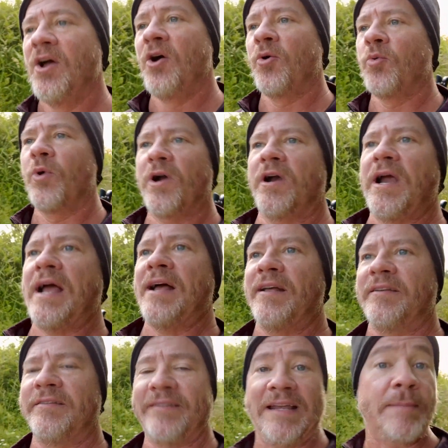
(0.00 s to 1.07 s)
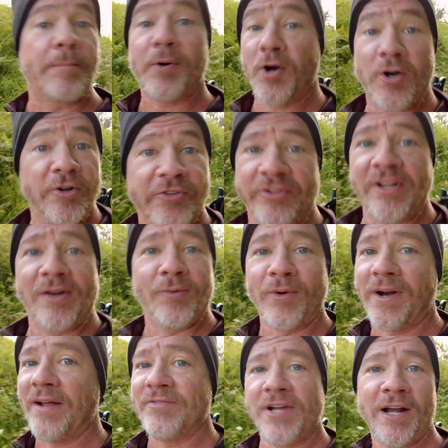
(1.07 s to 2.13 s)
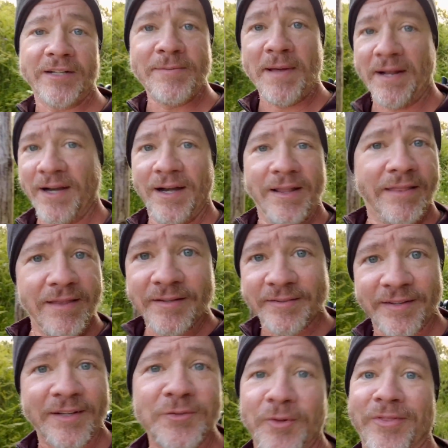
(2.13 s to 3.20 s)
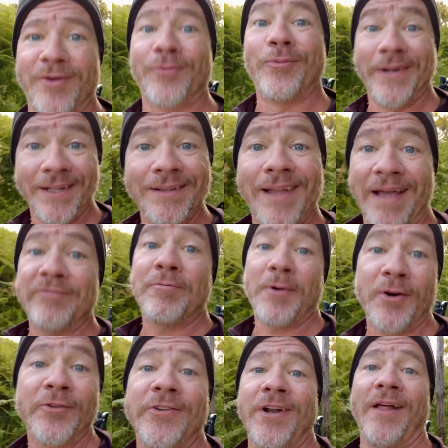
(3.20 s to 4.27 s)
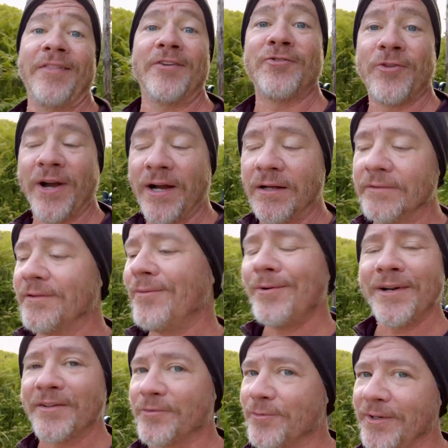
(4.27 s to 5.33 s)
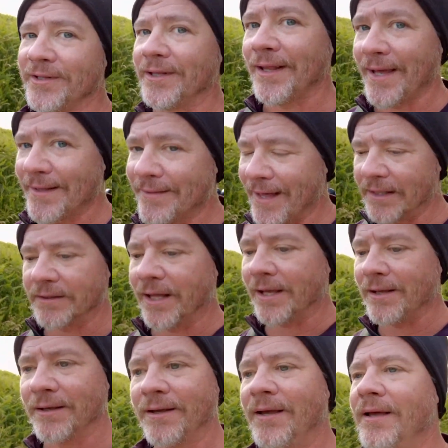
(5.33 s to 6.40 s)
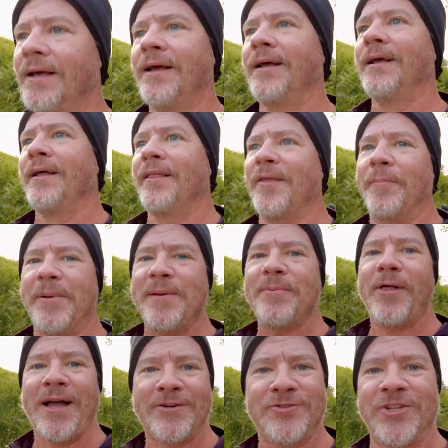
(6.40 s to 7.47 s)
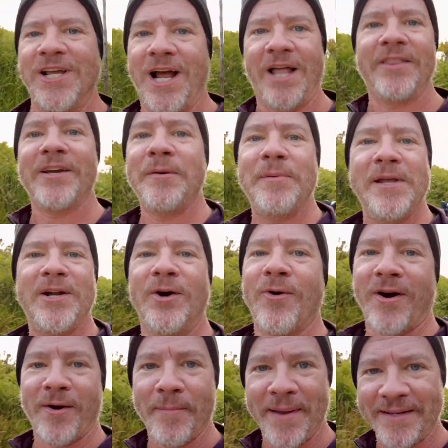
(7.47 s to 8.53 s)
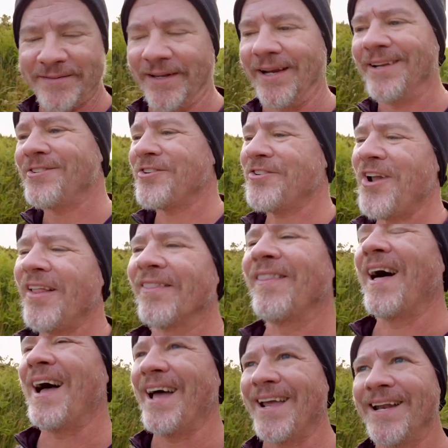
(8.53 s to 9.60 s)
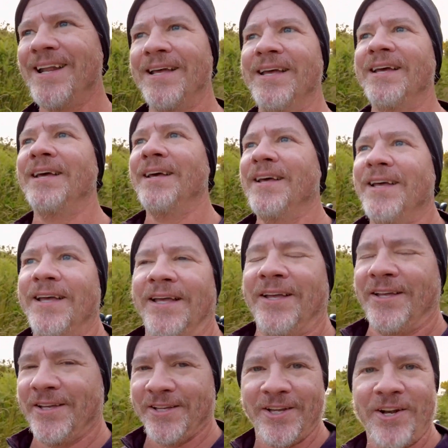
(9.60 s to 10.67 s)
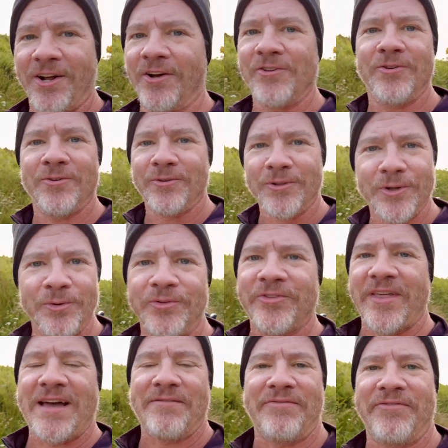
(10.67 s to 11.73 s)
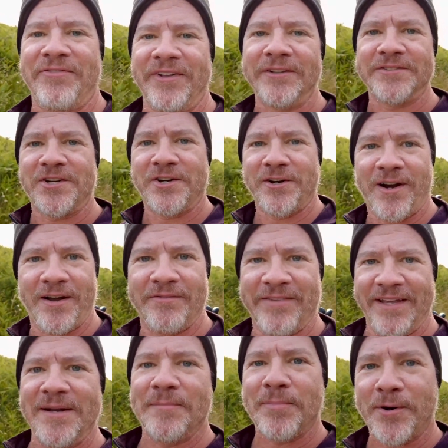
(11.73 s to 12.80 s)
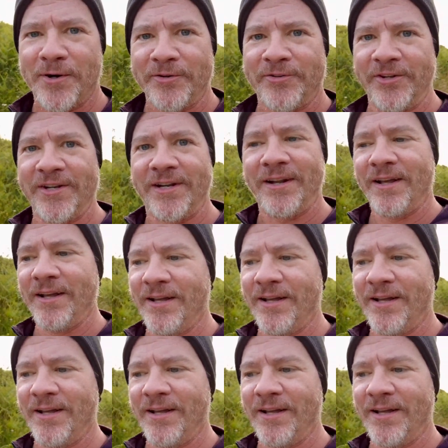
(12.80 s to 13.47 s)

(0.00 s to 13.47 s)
Whereas in person, when I've talked about any of these things with a real live person on the trail, no one is really like that. Like, the people actually on the Camino are amazing. It's just online, you know, you lose that filter of in-person